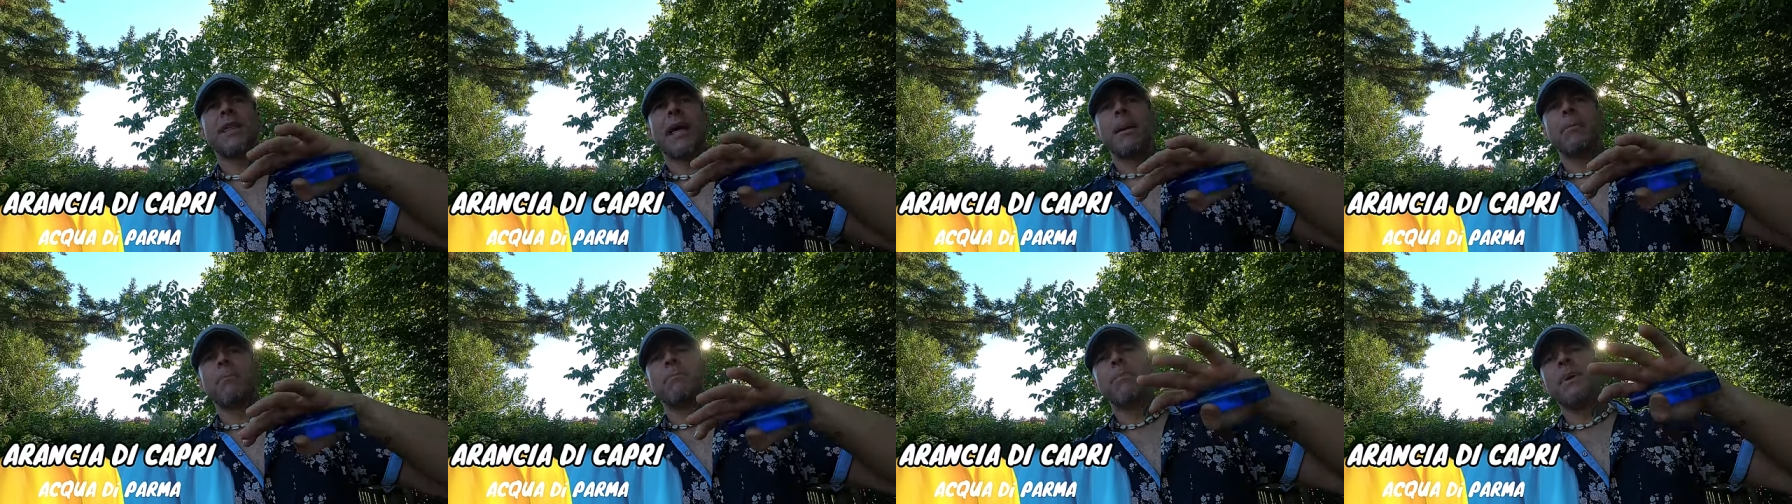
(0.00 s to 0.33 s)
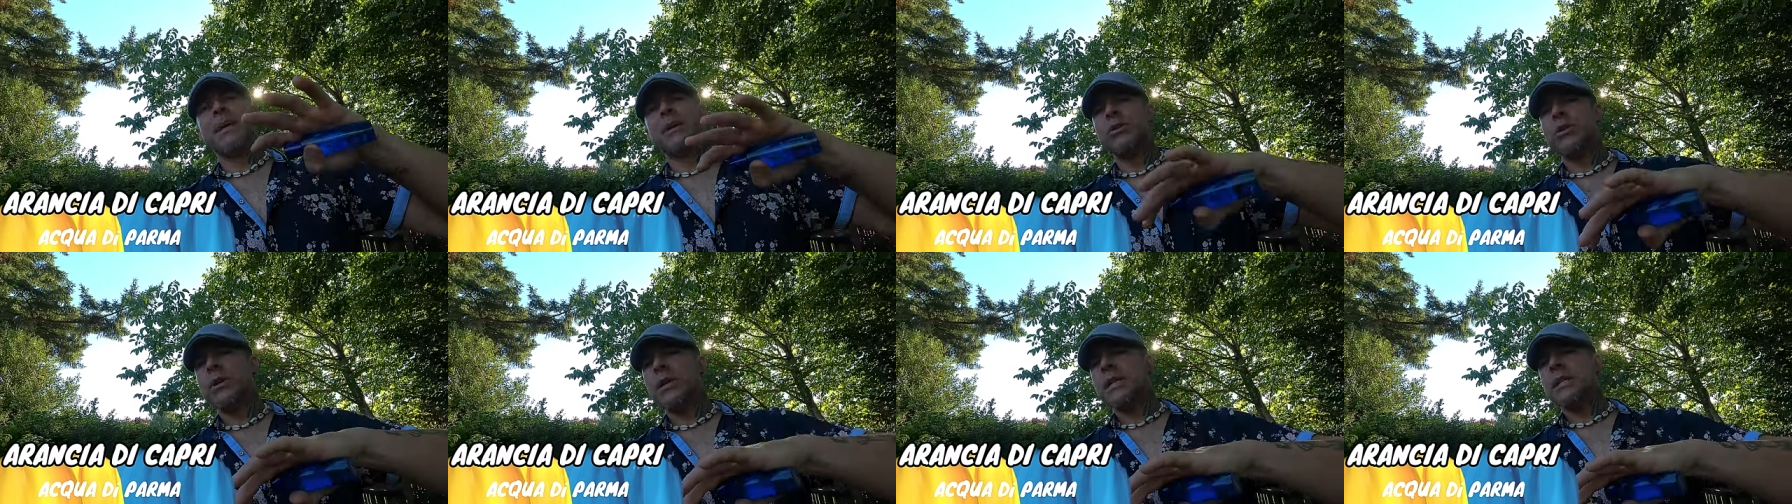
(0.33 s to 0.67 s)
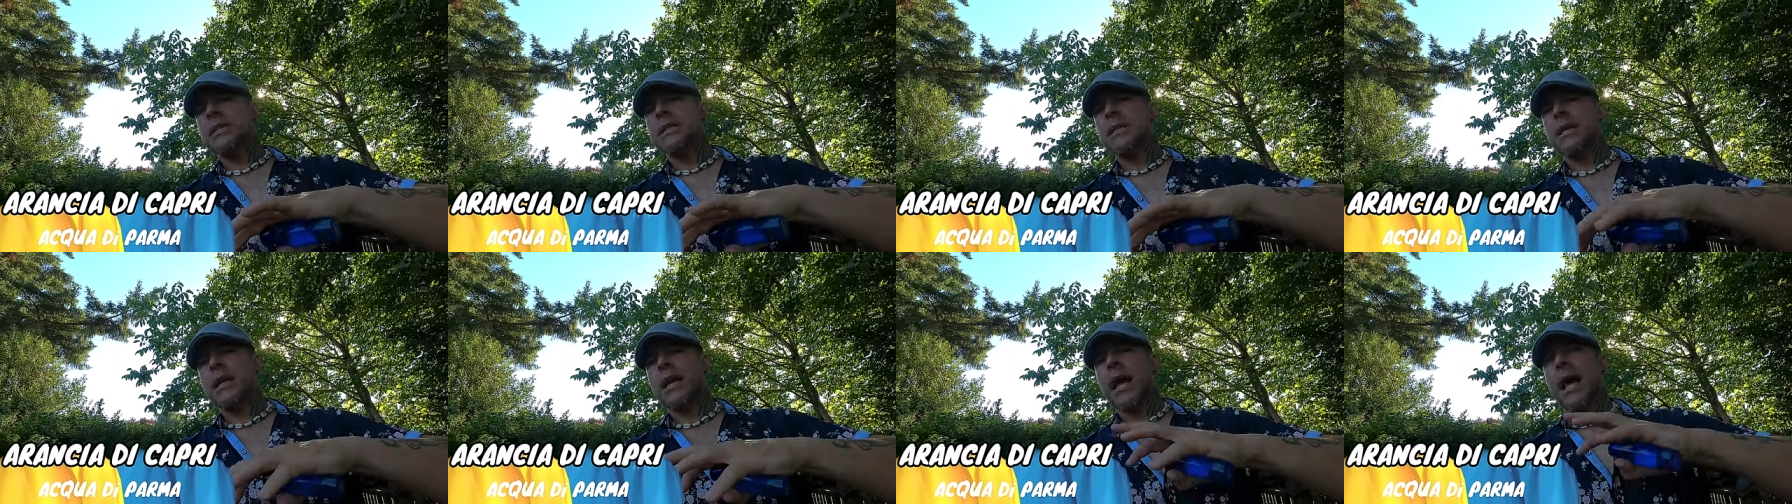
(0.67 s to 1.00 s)
that
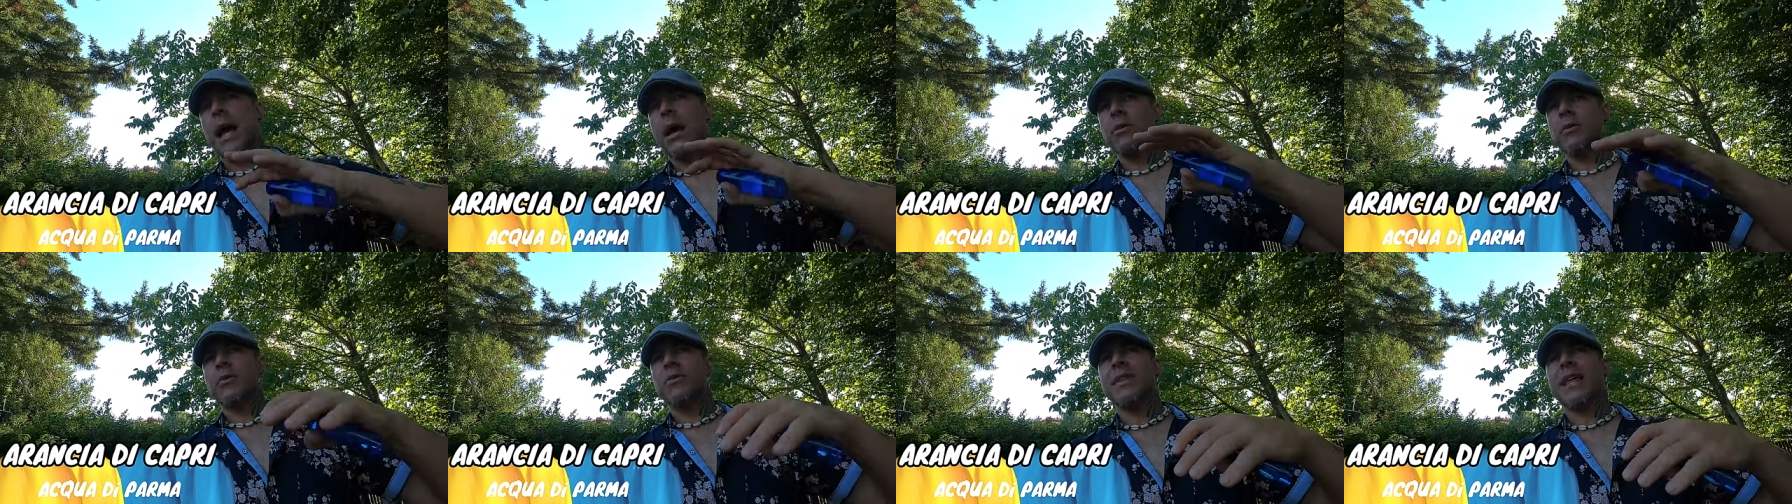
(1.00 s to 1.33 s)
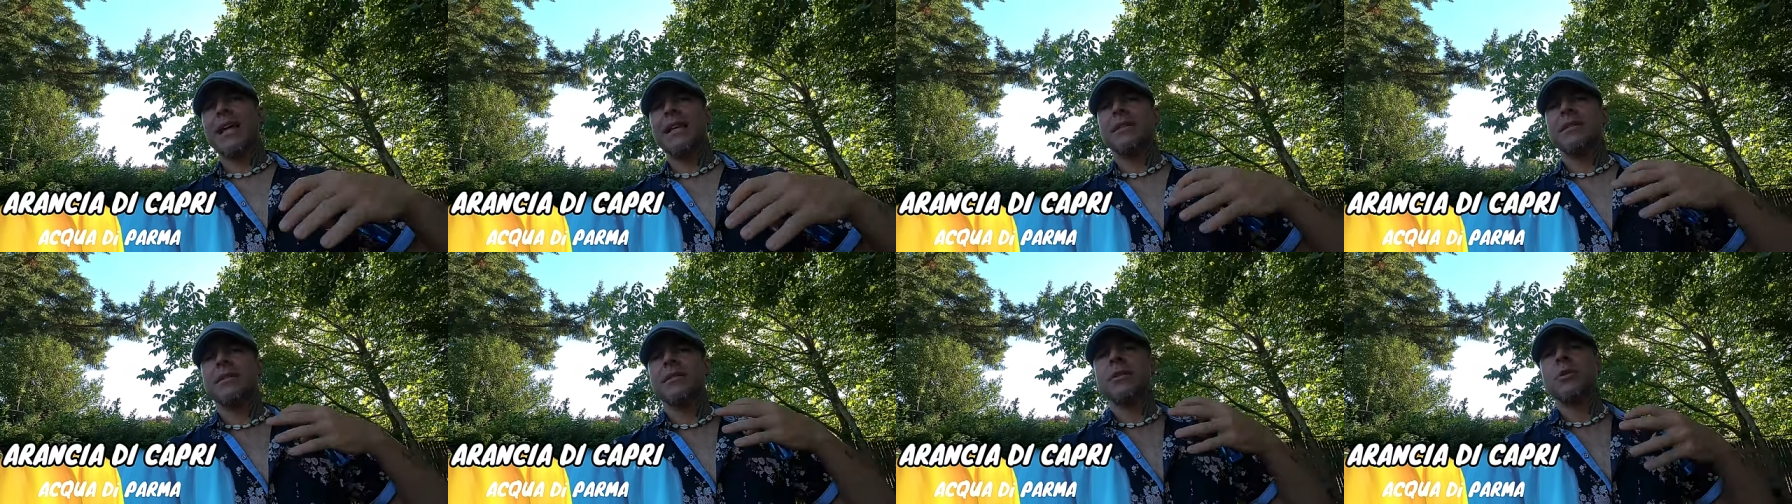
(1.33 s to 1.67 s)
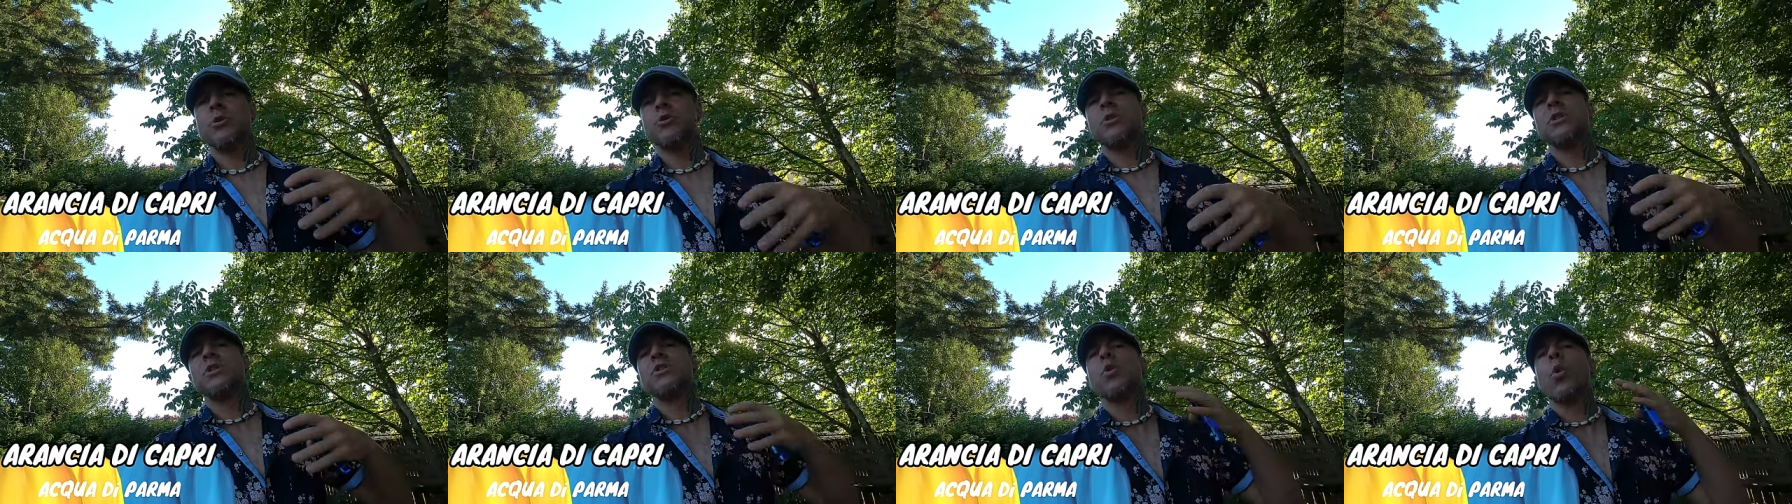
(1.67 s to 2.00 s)
bitterness out of that
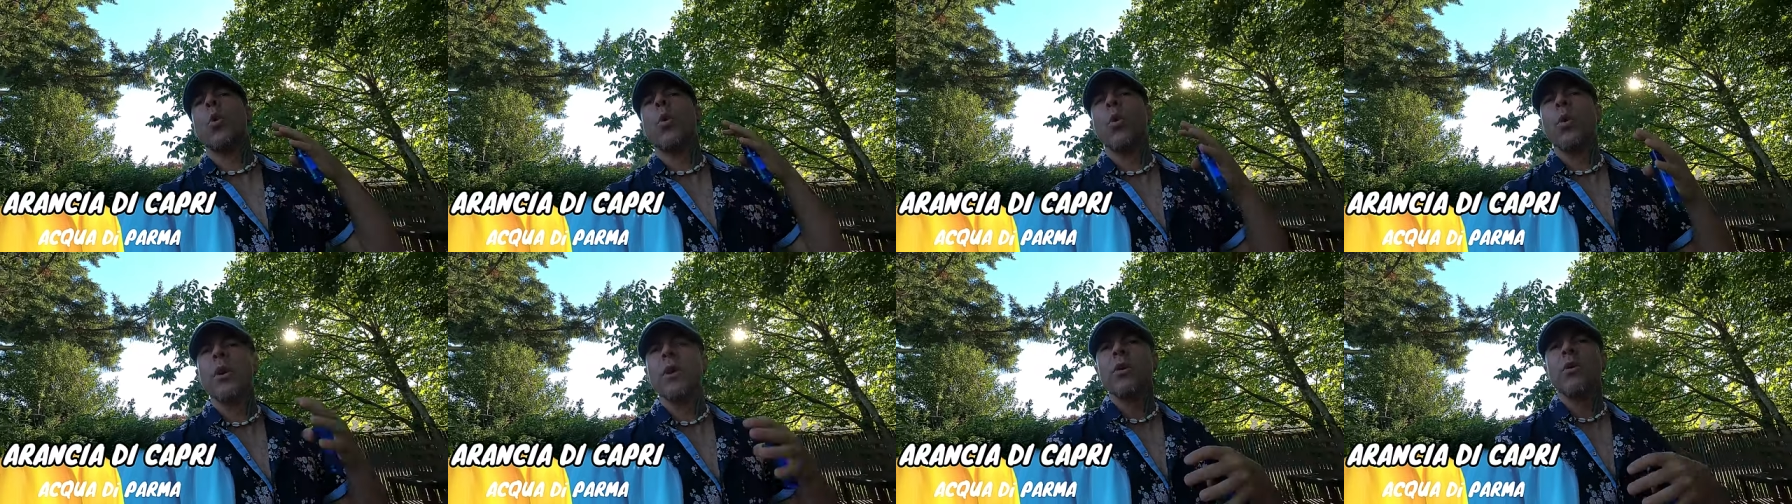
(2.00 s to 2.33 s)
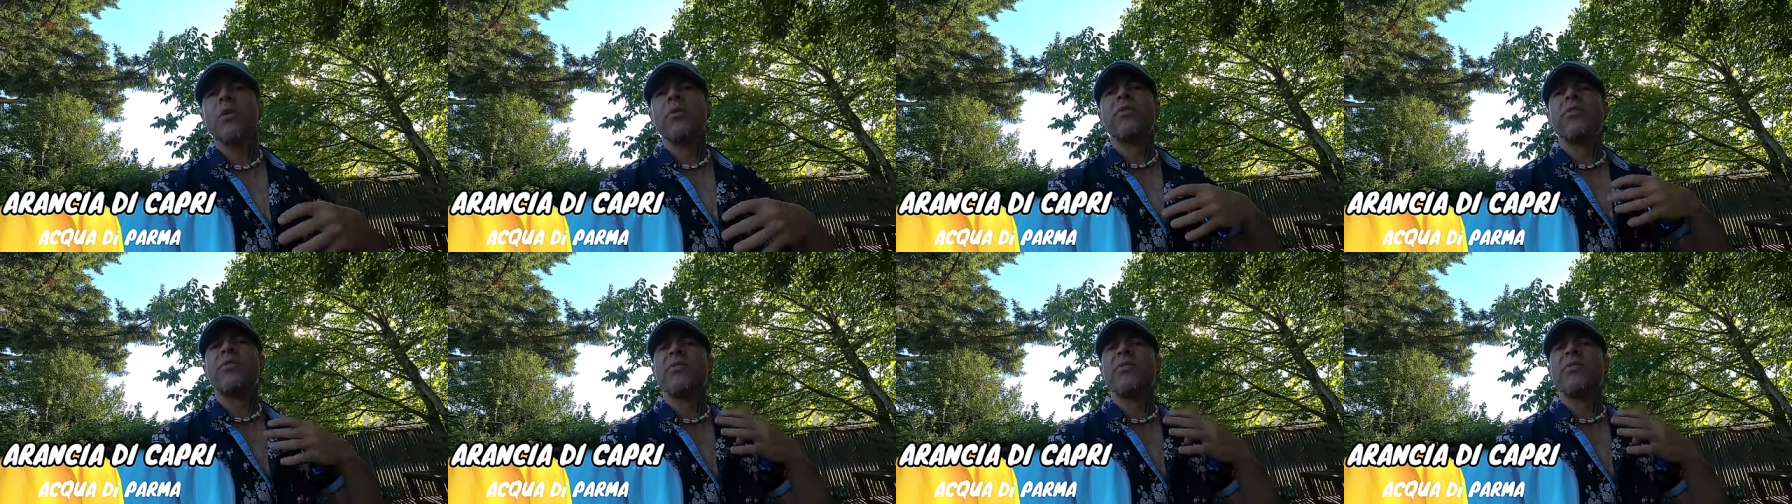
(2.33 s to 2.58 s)
citrus oil